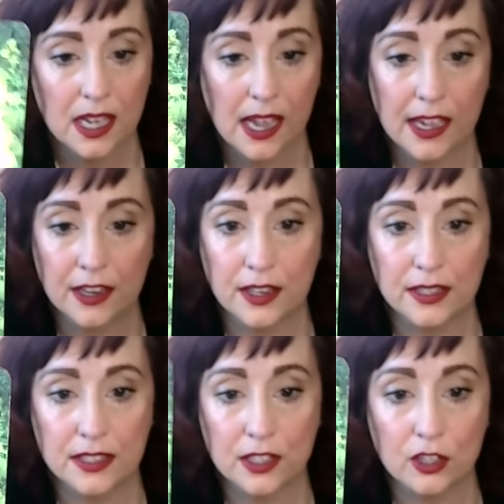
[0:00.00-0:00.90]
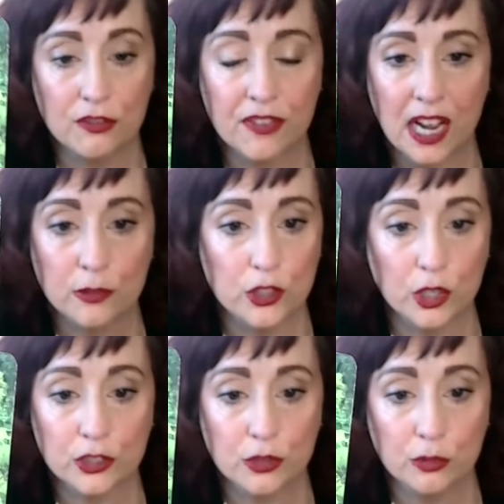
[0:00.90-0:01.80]
and you found your
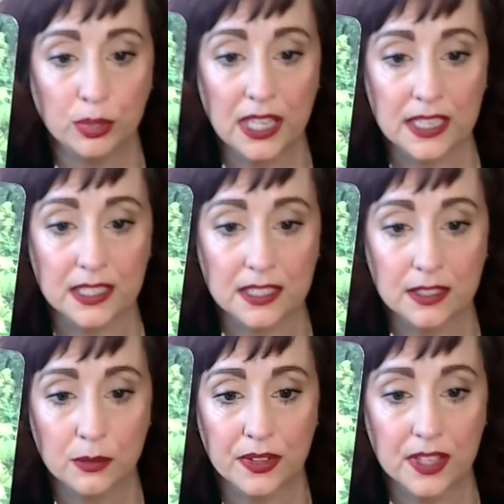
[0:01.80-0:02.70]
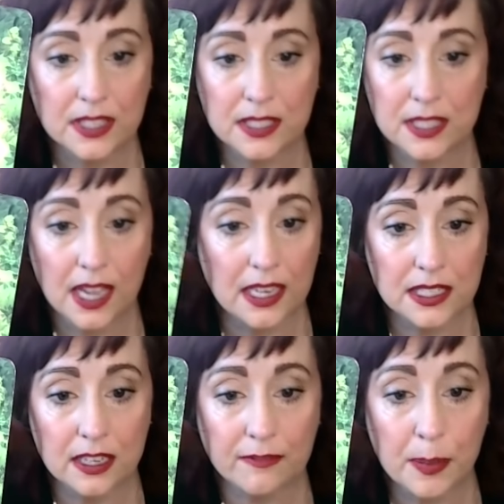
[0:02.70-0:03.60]
true bliss with this Ace
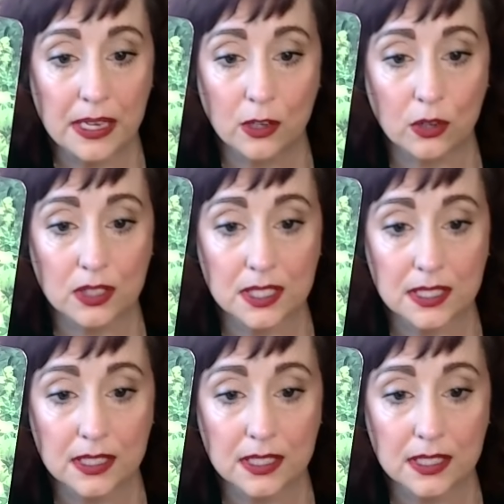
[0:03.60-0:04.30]
of Pentacles.